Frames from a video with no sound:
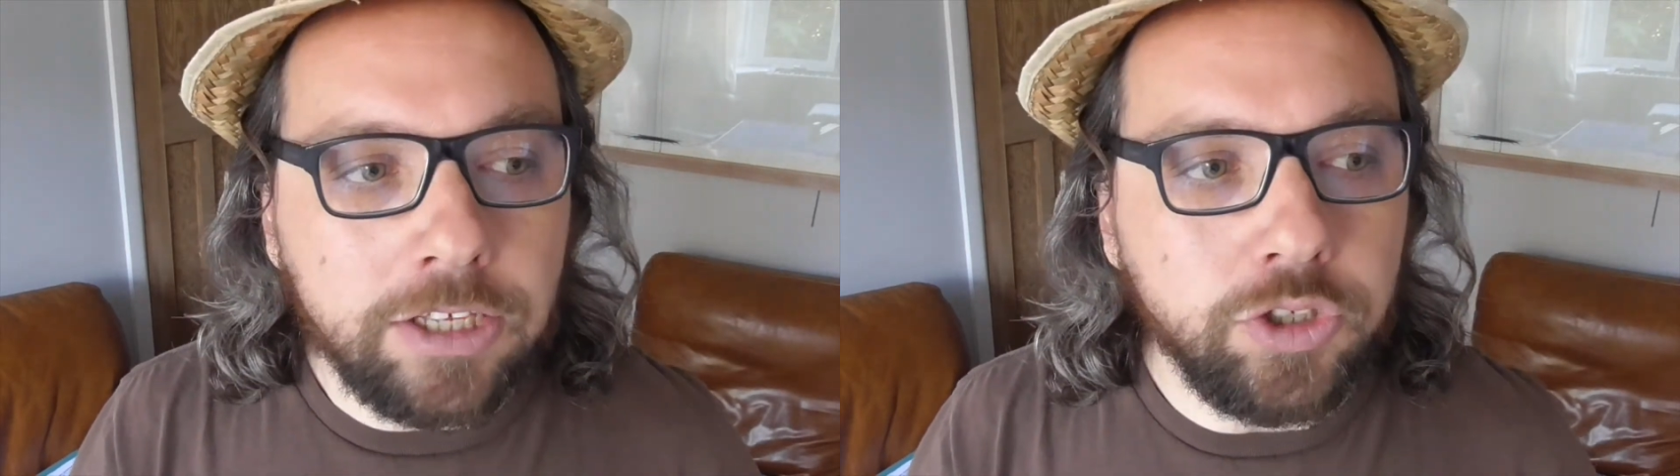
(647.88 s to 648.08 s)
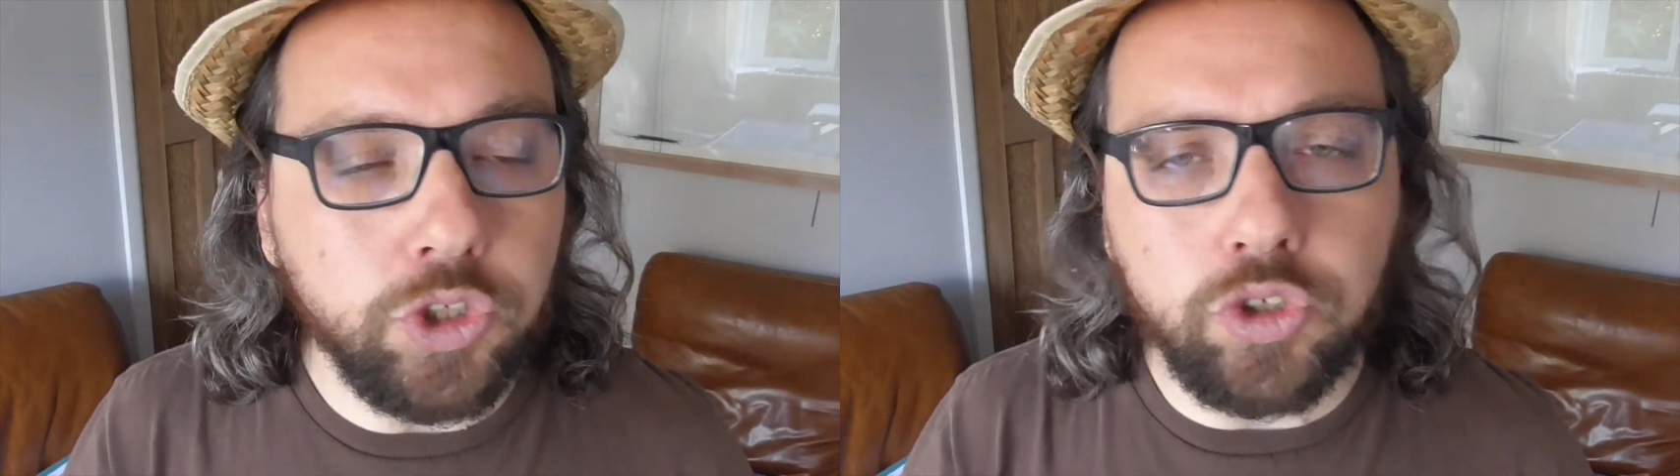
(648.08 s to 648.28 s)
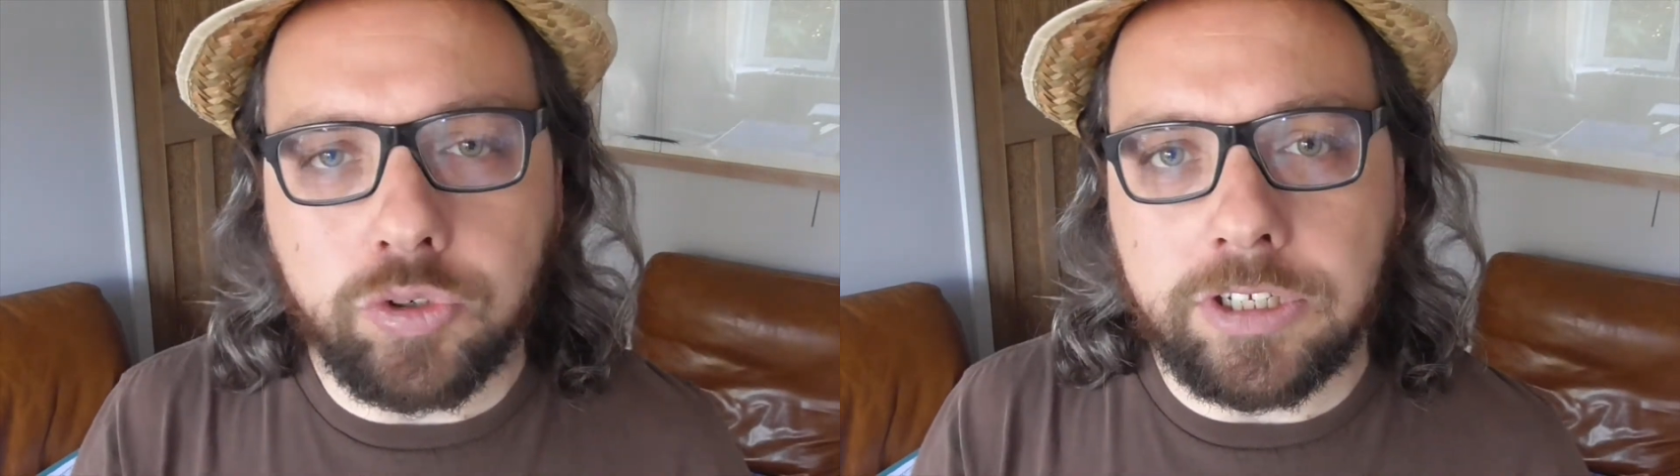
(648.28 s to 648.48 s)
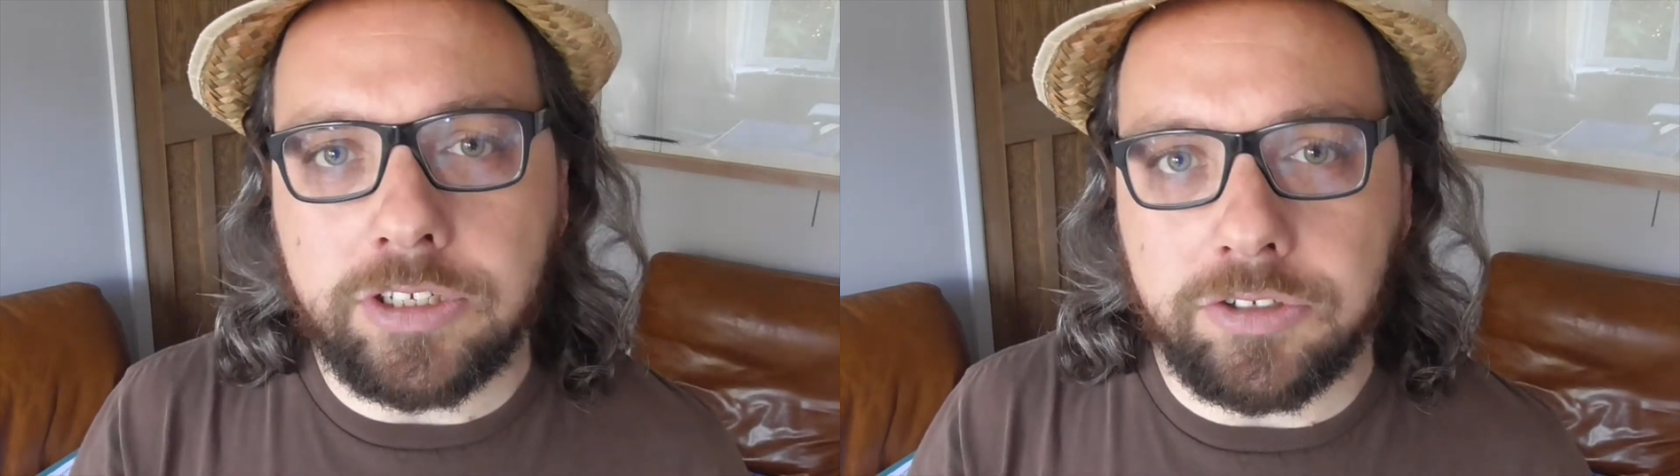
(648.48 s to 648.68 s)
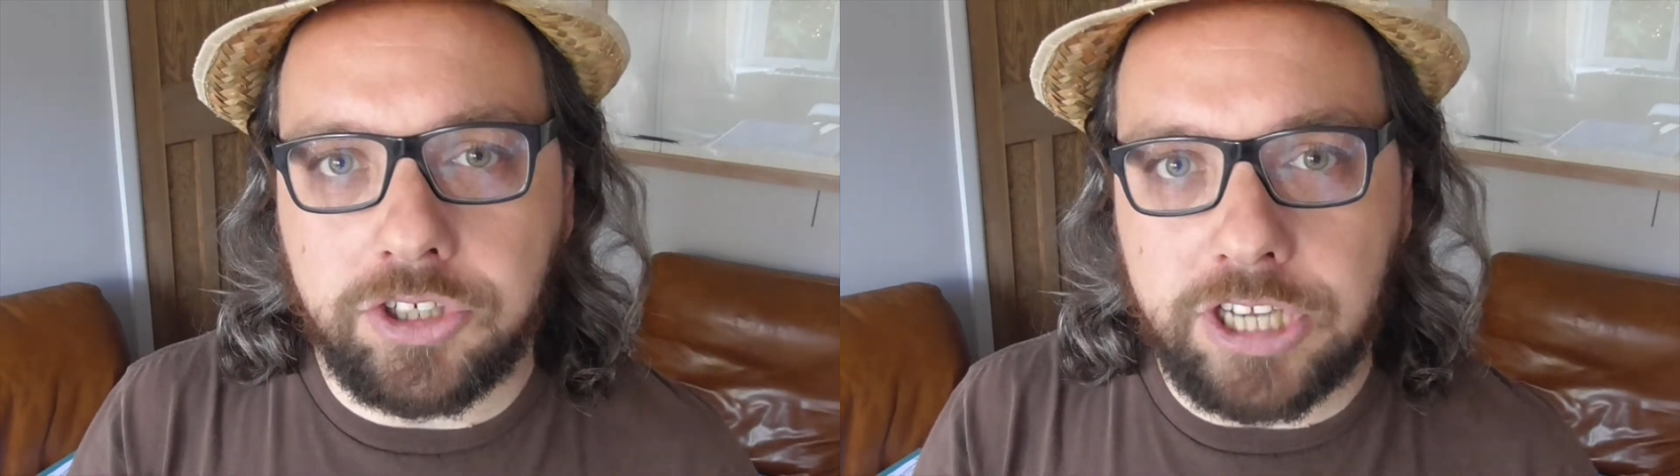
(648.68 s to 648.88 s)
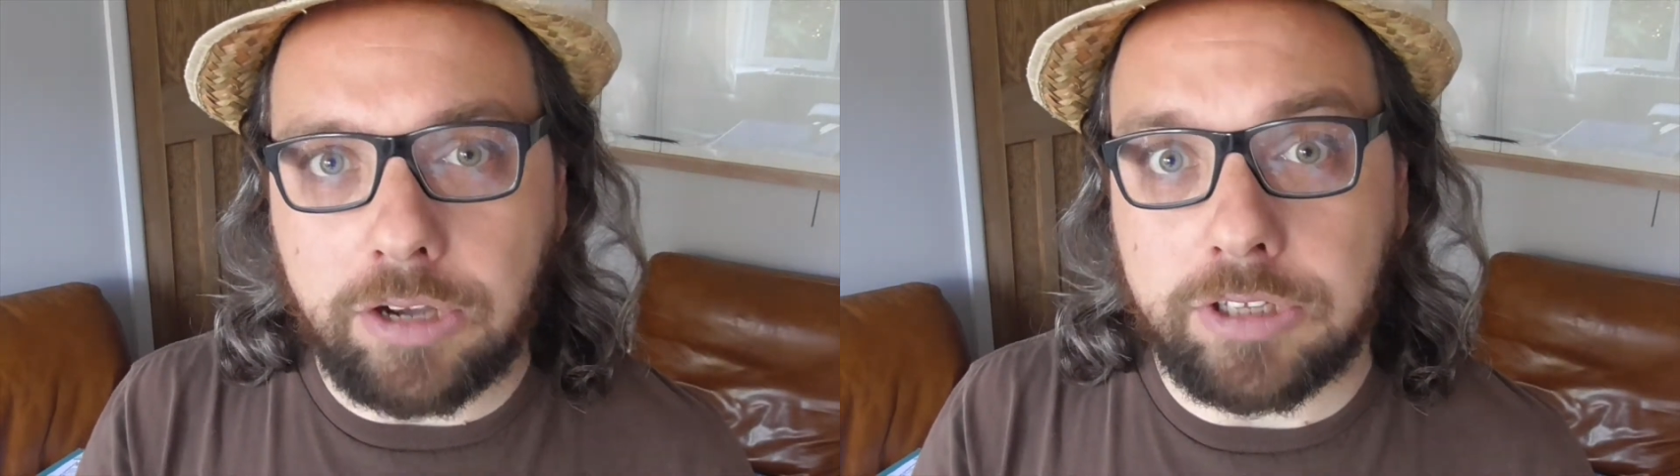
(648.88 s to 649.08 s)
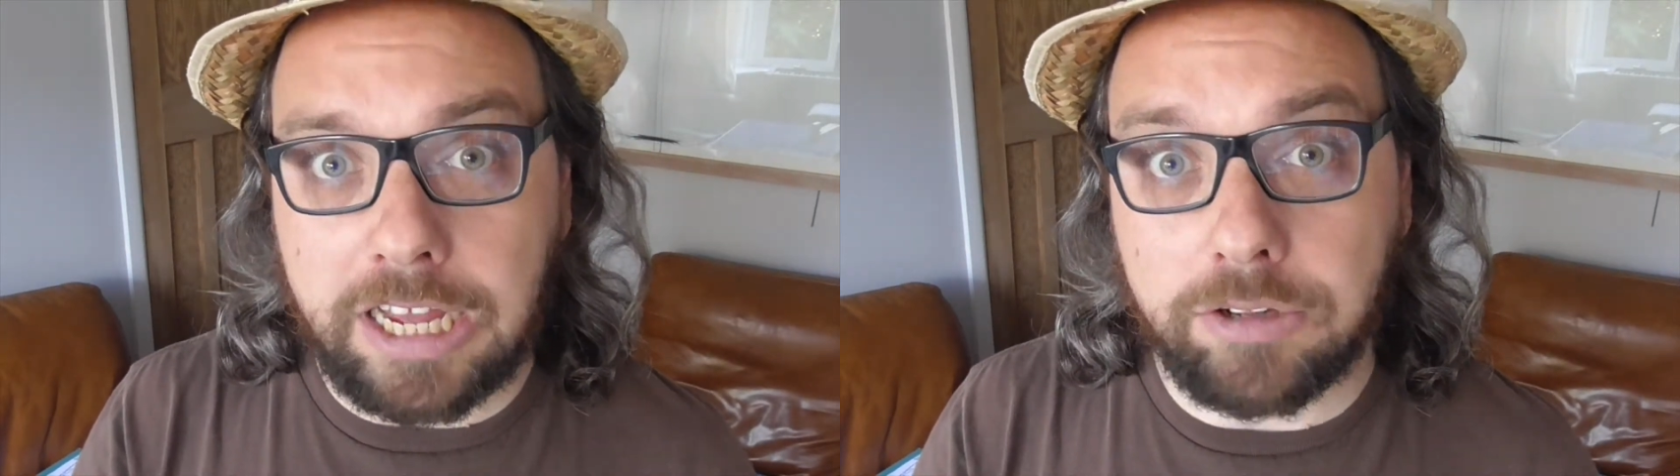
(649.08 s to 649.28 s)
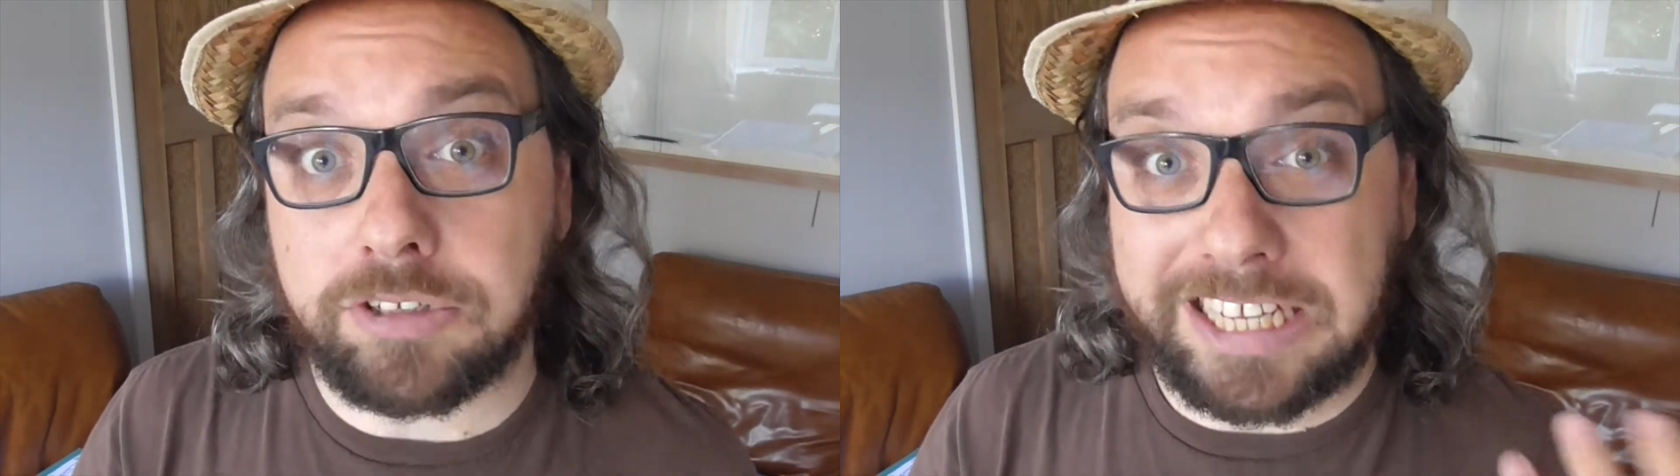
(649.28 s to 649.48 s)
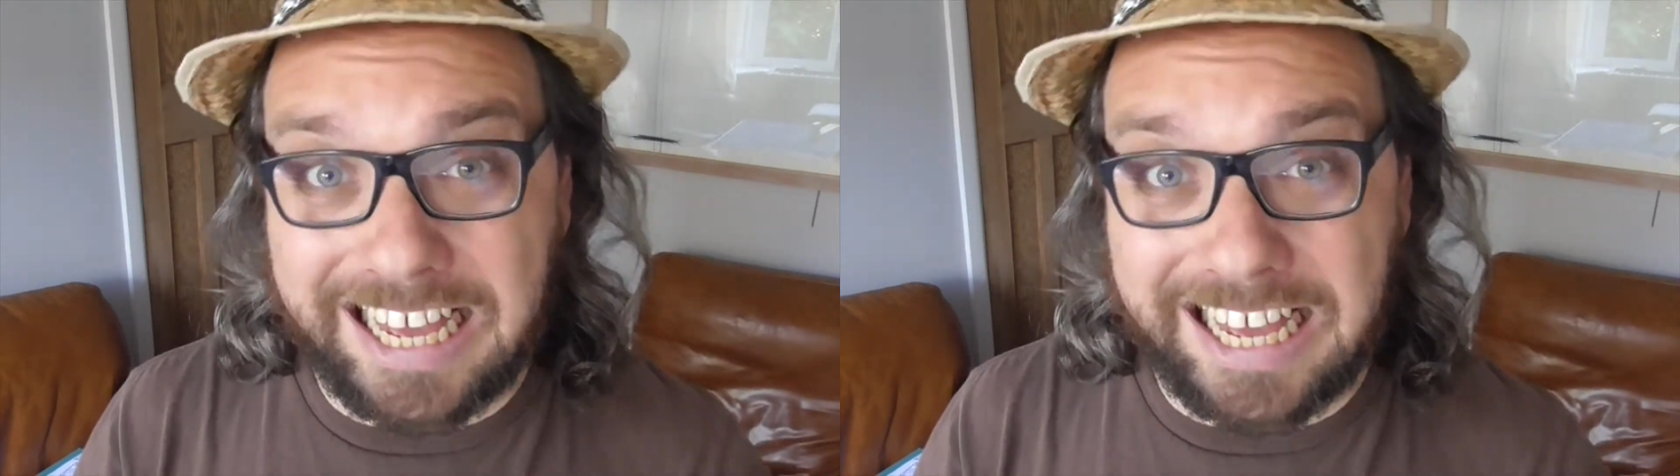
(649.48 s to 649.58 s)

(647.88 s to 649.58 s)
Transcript: You usually shout out